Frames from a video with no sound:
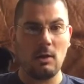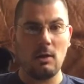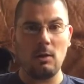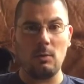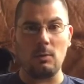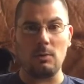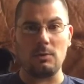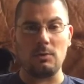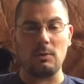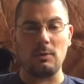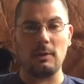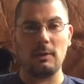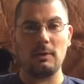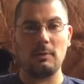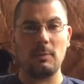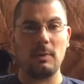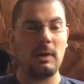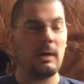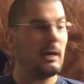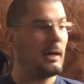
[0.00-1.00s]
We're joined
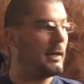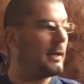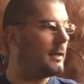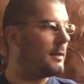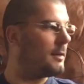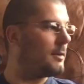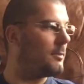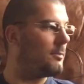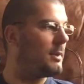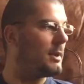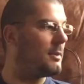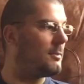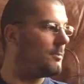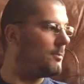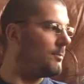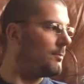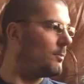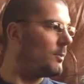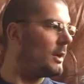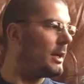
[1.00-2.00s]
by my
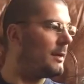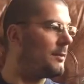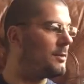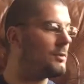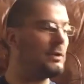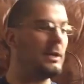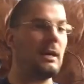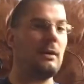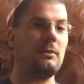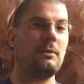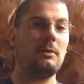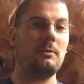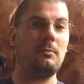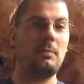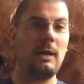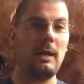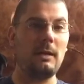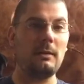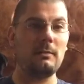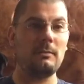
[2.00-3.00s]
wife's childhood
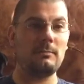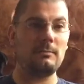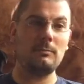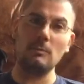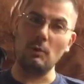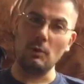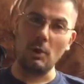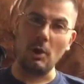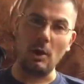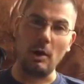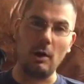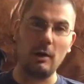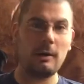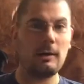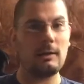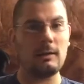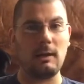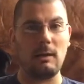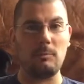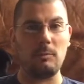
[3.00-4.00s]
pet dog
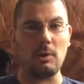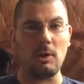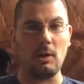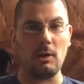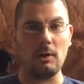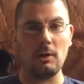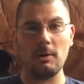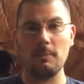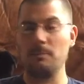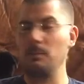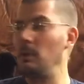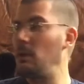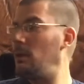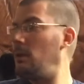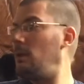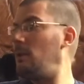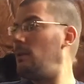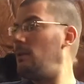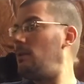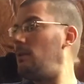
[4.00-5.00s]
named Dog.
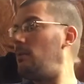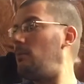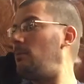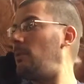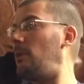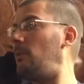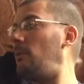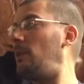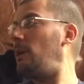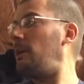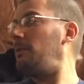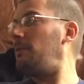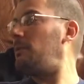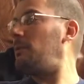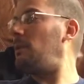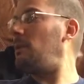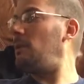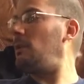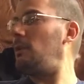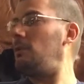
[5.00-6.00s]
My wife's
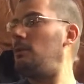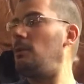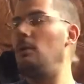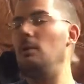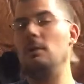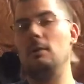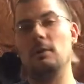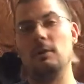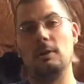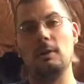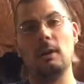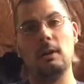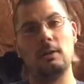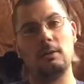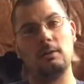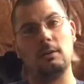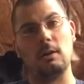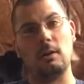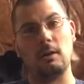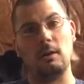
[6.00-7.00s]
adulthood
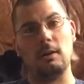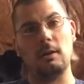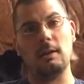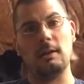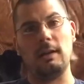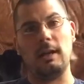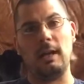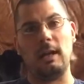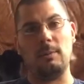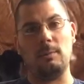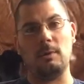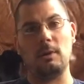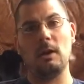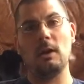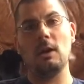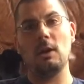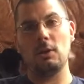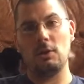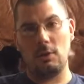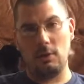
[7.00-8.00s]
dog named
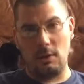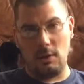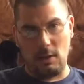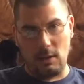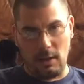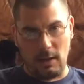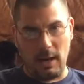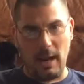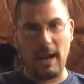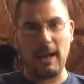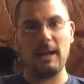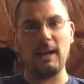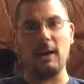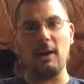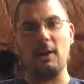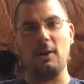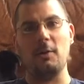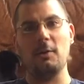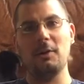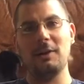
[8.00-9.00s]

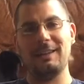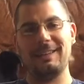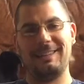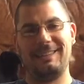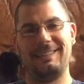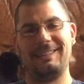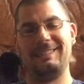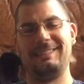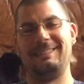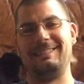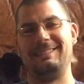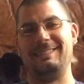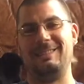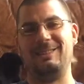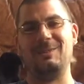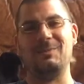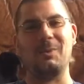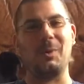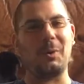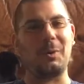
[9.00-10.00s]
Diego. A
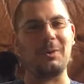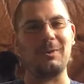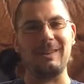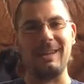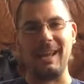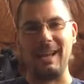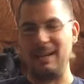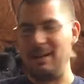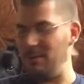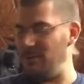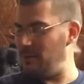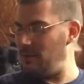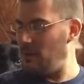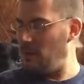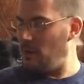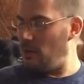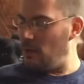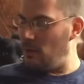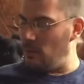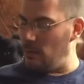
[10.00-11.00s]
little more creative.
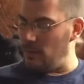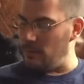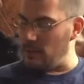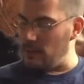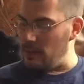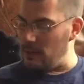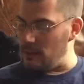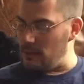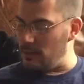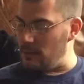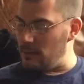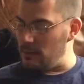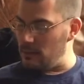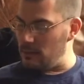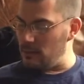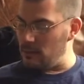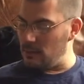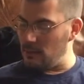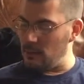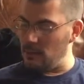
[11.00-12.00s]
We've got a
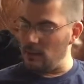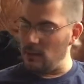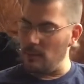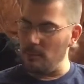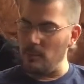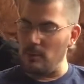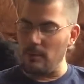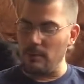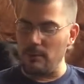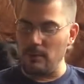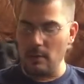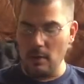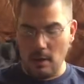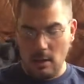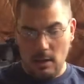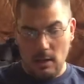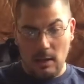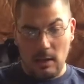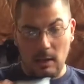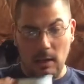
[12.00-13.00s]
nice cup of
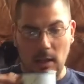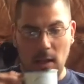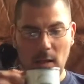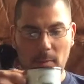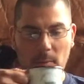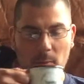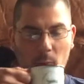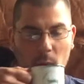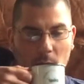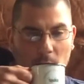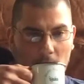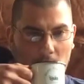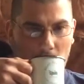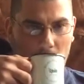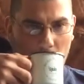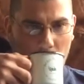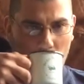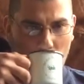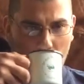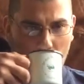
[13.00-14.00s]
lemon water.